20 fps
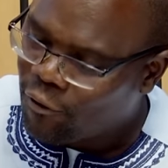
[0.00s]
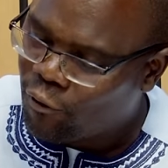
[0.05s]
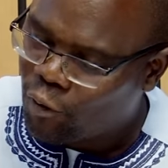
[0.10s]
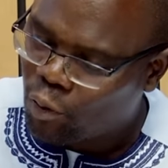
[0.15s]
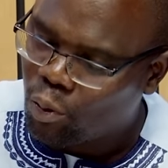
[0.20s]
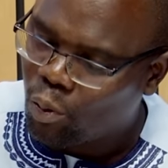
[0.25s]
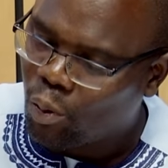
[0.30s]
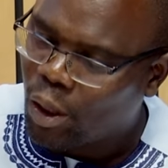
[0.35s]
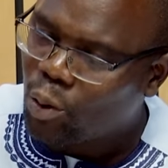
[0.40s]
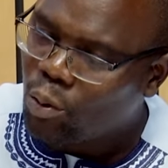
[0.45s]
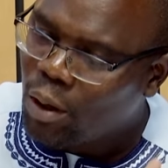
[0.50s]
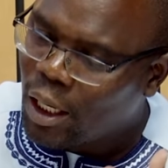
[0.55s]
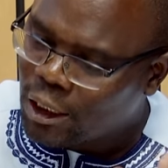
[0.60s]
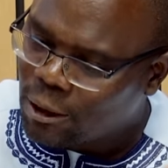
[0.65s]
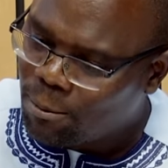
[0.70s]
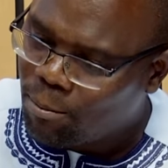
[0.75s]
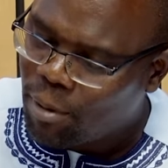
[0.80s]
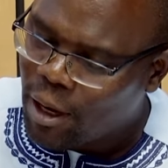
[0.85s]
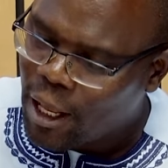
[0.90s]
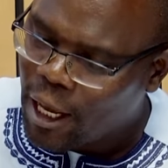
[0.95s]
view, what will
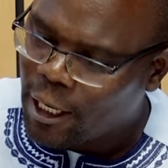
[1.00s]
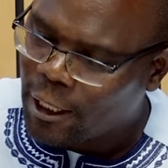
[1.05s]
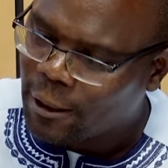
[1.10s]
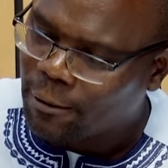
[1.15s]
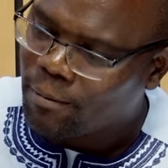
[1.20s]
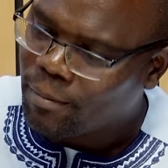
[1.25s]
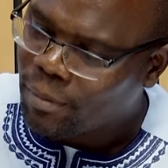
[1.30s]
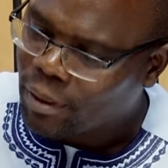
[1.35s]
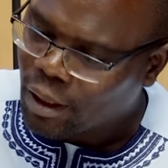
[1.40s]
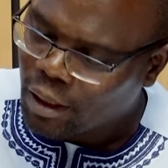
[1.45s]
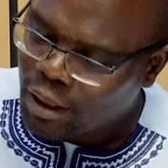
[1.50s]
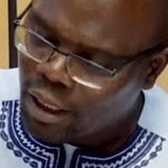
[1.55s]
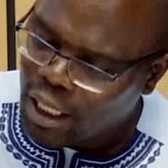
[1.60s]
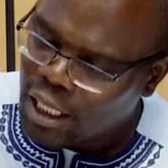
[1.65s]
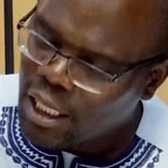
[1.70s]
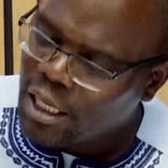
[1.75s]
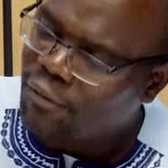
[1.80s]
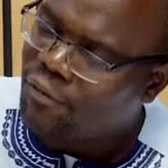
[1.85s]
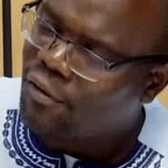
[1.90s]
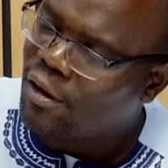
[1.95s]
explain
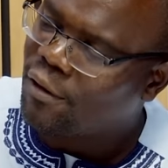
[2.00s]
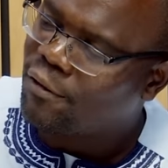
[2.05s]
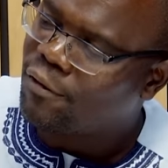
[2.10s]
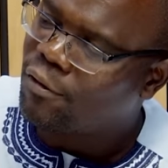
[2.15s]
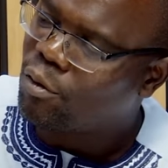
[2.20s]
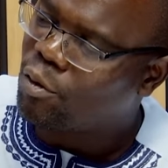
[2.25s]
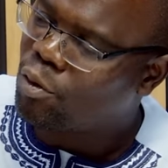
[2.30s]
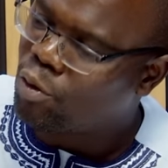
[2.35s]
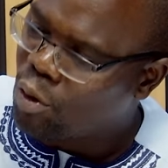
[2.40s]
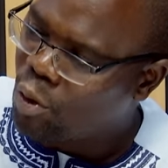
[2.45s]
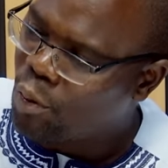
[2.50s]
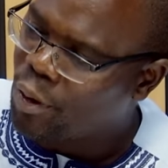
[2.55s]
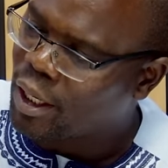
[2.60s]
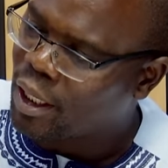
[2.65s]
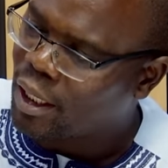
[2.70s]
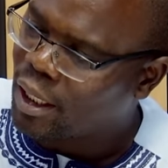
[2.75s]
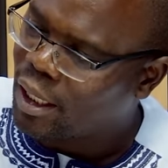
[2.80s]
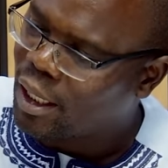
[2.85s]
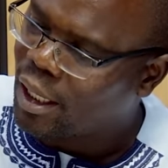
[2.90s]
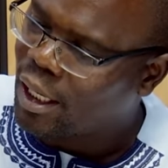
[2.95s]
the EFF
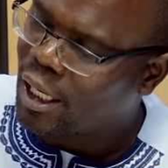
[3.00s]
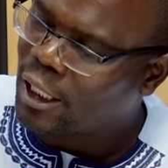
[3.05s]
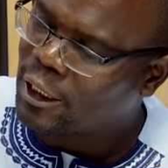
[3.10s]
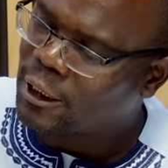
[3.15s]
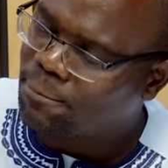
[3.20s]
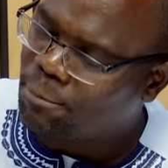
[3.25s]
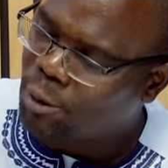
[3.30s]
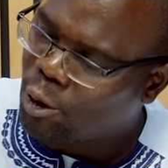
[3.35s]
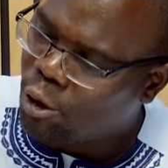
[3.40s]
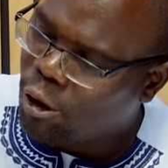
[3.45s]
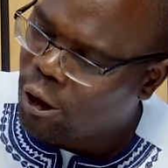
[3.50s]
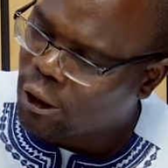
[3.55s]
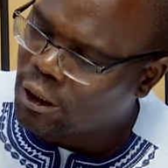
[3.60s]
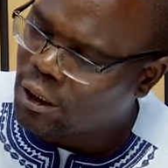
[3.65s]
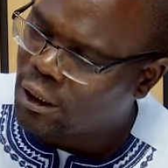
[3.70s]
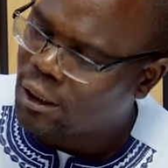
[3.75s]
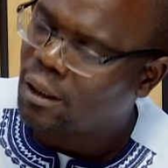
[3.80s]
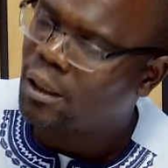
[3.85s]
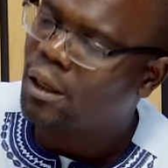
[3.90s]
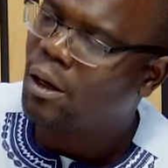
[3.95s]
growing? It's
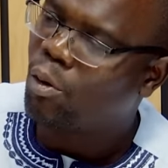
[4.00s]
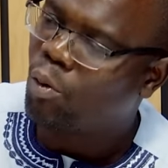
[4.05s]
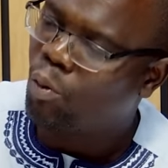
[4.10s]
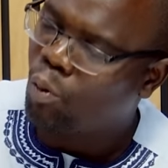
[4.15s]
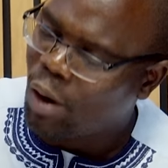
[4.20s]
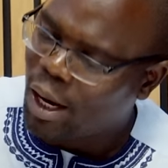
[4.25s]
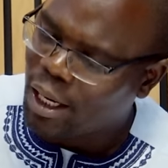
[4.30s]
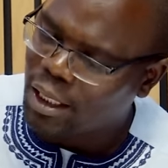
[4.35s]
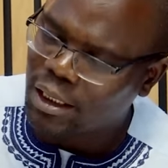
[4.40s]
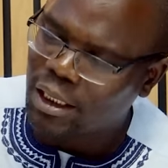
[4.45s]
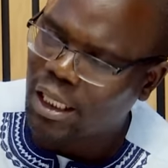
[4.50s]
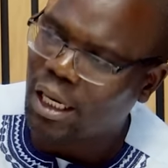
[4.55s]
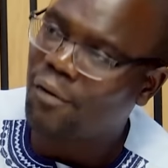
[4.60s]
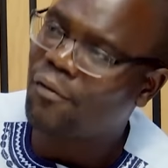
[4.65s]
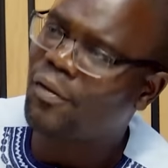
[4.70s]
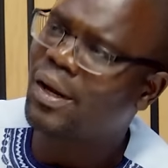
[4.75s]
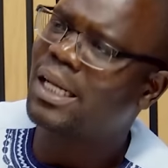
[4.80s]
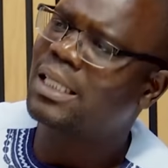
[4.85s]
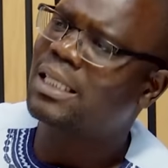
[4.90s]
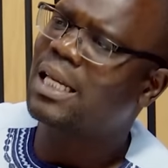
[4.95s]
because, one, South
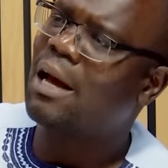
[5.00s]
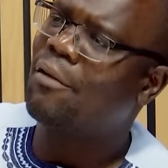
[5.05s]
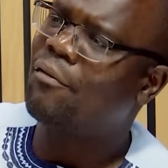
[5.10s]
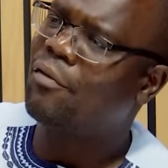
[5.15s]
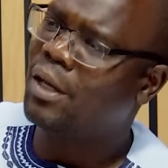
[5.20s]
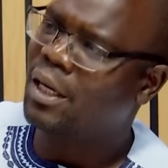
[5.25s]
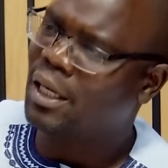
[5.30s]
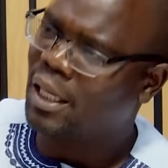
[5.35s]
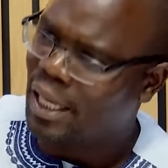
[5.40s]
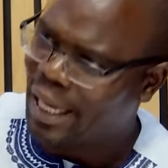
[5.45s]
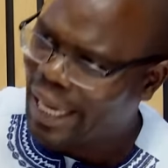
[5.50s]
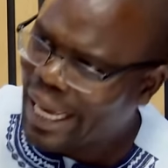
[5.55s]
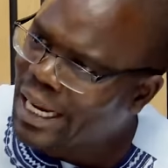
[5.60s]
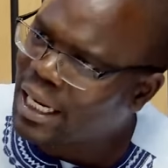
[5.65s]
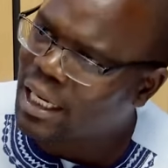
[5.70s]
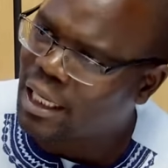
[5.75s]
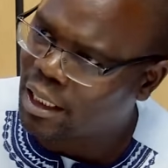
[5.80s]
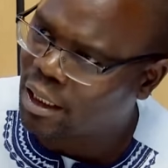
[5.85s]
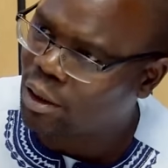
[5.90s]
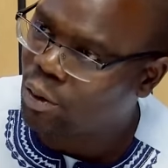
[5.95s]
Africans are very
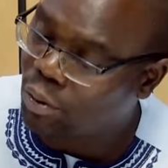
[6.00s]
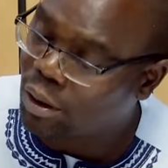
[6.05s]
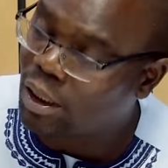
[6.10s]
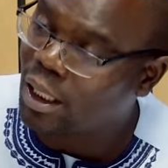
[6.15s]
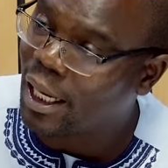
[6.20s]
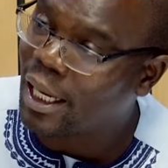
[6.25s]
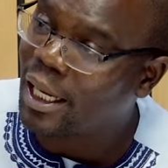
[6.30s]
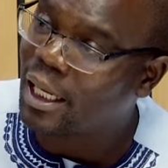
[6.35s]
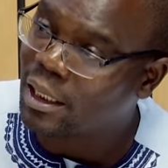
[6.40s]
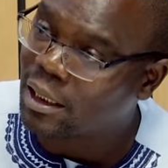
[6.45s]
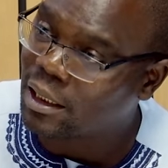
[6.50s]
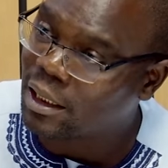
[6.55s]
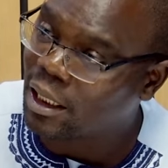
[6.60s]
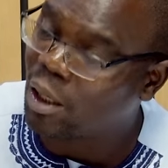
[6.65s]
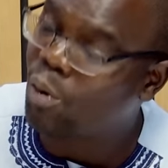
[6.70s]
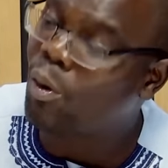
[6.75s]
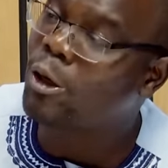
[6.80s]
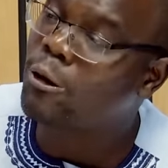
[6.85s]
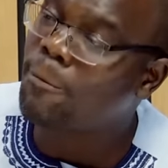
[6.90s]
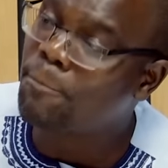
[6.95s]
angry with the ANC. They
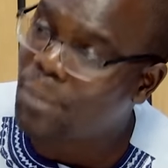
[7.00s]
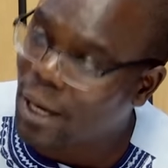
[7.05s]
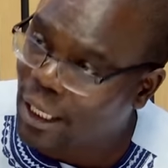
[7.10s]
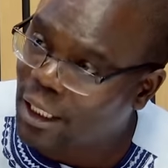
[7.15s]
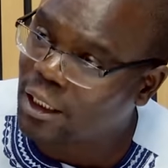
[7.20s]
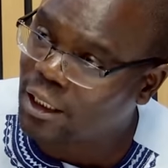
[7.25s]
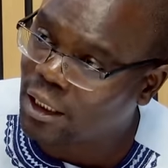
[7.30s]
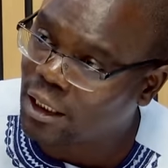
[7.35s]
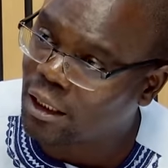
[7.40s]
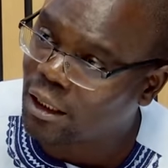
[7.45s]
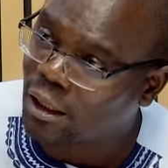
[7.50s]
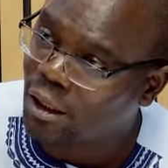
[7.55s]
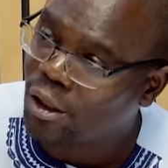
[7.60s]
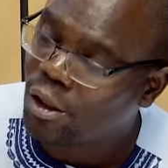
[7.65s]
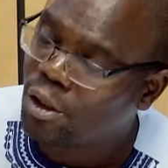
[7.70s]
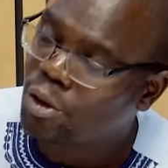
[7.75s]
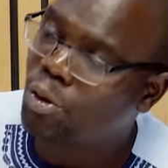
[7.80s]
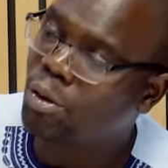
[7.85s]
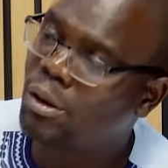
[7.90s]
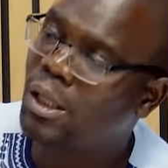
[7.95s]
want to punish it.
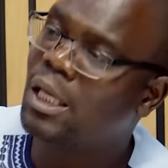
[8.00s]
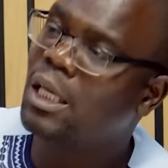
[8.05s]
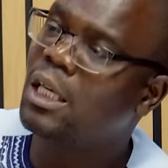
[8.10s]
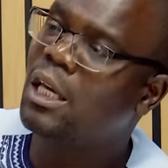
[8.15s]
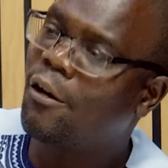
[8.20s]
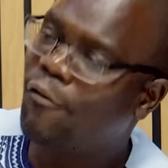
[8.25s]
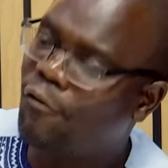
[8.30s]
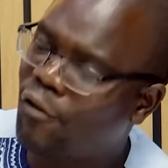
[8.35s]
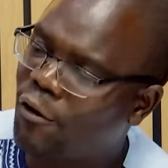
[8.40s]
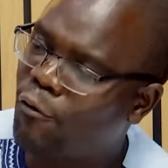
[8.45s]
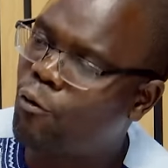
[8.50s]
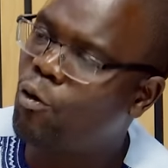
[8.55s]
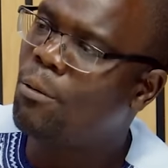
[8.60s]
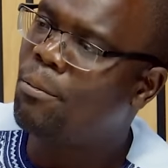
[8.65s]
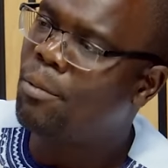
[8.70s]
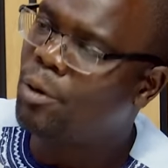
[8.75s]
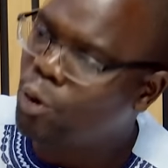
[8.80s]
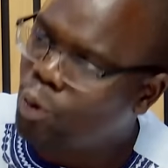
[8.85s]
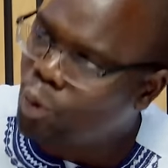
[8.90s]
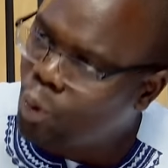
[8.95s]
So the EFF will
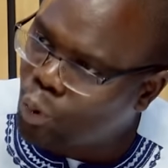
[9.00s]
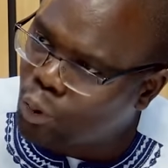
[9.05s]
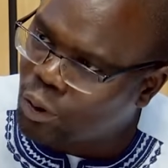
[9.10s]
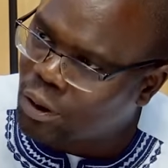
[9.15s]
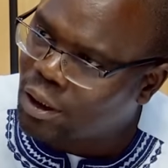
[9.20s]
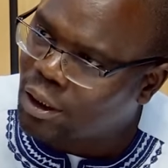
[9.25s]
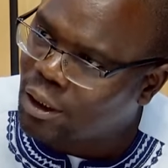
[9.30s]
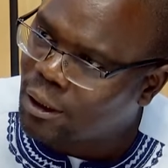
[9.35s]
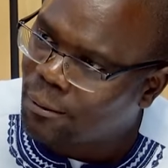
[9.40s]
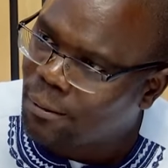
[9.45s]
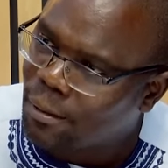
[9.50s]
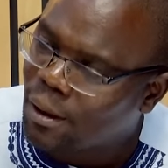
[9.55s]
be used.